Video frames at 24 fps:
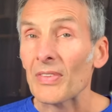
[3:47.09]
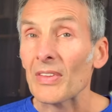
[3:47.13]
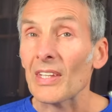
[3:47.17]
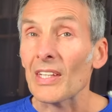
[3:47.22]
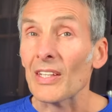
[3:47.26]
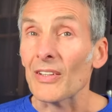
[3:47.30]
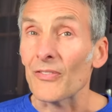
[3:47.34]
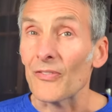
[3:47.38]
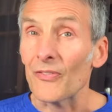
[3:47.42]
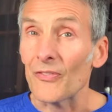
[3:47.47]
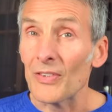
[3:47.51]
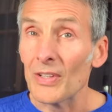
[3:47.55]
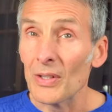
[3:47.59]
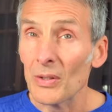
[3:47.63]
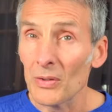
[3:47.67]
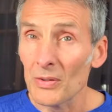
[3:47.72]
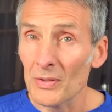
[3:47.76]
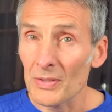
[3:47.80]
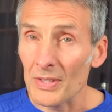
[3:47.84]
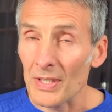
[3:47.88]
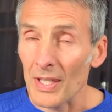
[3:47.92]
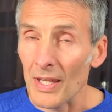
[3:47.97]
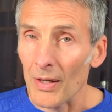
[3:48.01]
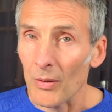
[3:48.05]
It
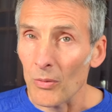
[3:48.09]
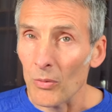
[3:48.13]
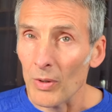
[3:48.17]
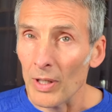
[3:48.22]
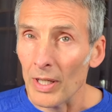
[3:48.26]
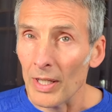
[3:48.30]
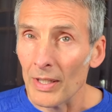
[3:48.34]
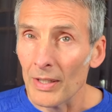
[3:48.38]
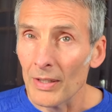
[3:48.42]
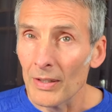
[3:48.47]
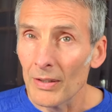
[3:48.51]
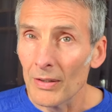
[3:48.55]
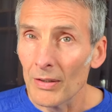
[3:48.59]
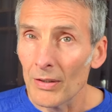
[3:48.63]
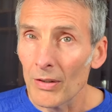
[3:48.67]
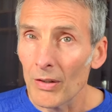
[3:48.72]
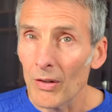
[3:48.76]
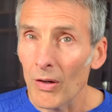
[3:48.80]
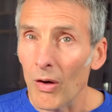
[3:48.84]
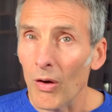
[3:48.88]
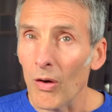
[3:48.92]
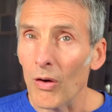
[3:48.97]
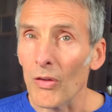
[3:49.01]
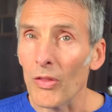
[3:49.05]
feels that way
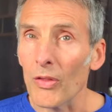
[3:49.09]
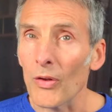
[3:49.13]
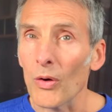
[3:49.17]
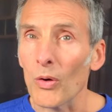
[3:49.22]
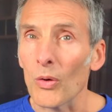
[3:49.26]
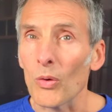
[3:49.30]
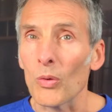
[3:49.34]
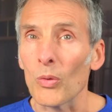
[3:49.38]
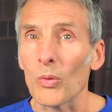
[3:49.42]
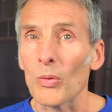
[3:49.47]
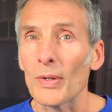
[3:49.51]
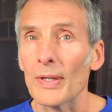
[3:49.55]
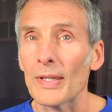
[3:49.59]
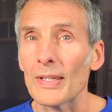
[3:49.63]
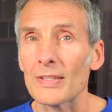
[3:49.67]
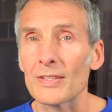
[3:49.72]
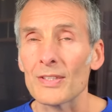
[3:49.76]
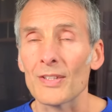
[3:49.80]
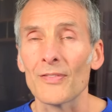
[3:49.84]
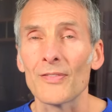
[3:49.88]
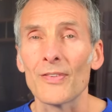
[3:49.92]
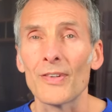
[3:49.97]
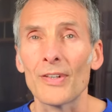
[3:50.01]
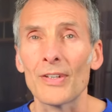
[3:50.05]
although it's
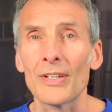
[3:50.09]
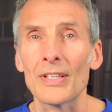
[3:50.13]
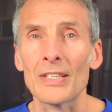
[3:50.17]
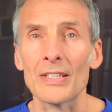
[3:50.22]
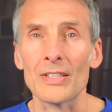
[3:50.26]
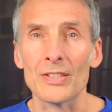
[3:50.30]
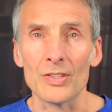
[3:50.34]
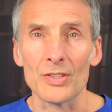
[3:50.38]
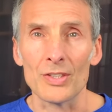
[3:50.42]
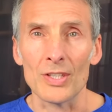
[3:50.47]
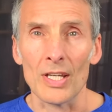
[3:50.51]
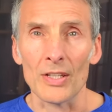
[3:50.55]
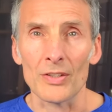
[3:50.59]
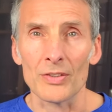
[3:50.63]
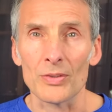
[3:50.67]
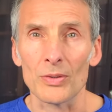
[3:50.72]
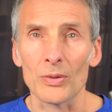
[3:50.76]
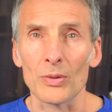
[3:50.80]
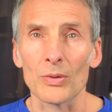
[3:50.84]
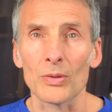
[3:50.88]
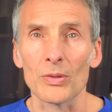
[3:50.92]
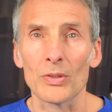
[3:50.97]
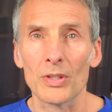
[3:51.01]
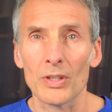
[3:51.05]
a very
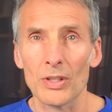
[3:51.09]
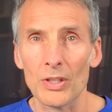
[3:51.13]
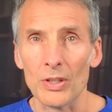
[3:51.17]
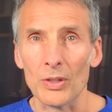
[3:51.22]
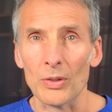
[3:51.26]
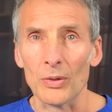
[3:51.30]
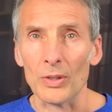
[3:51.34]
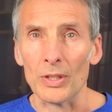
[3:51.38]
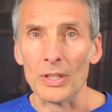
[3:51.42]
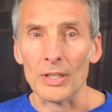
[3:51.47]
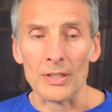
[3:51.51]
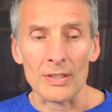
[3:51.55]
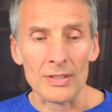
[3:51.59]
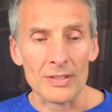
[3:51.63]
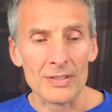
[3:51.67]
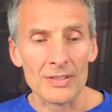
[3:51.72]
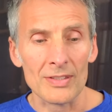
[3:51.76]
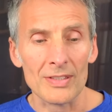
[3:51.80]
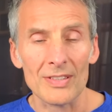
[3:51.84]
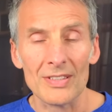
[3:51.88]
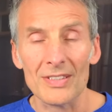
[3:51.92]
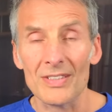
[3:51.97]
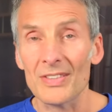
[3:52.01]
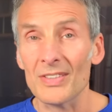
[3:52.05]
gentle,
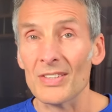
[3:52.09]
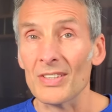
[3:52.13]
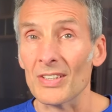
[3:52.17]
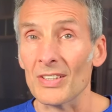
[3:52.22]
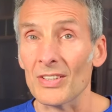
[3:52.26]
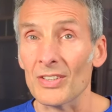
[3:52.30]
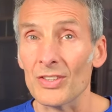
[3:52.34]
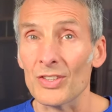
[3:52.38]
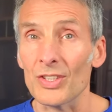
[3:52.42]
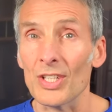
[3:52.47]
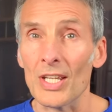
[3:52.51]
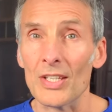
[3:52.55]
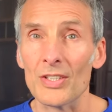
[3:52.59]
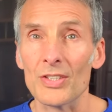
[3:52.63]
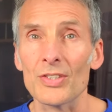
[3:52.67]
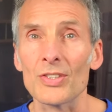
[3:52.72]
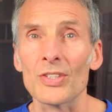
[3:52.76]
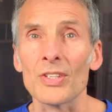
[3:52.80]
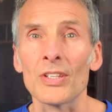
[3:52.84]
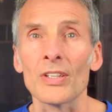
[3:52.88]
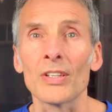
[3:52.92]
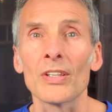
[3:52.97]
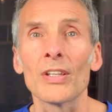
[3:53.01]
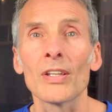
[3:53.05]
curious
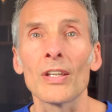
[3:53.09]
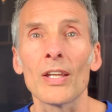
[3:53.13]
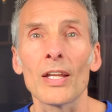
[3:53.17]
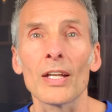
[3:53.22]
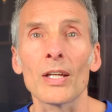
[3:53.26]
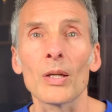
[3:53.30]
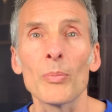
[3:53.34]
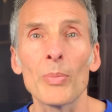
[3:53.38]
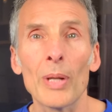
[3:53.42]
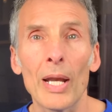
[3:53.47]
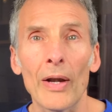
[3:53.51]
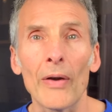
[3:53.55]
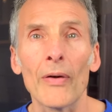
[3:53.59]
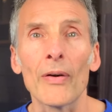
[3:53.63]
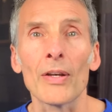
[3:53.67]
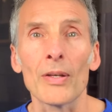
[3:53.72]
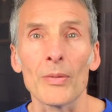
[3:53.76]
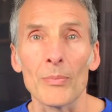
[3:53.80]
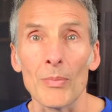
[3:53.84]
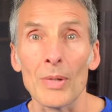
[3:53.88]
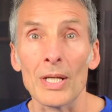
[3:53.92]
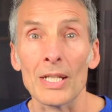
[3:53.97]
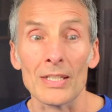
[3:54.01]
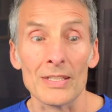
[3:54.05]
suggestion, like a
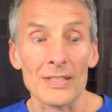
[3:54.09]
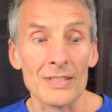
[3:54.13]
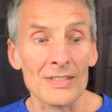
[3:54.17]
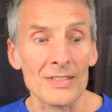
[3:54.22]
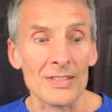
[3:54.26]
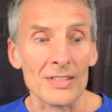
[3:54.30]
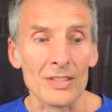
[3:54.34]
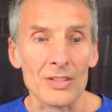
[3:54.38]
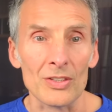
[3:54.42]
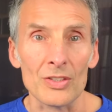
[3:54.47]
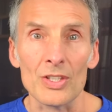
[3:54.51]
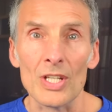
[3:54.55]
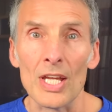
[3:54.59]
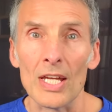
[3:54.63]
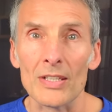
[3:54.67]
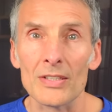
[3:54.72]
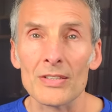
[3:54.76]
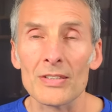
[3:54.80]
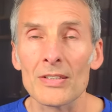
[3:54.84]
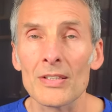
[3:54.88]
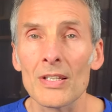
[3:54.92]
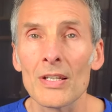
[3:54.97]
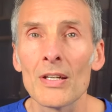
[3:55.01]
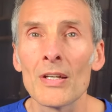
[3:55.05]
parent might
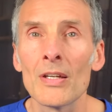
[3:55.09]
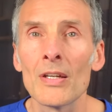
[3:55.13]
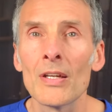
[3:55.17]
suggest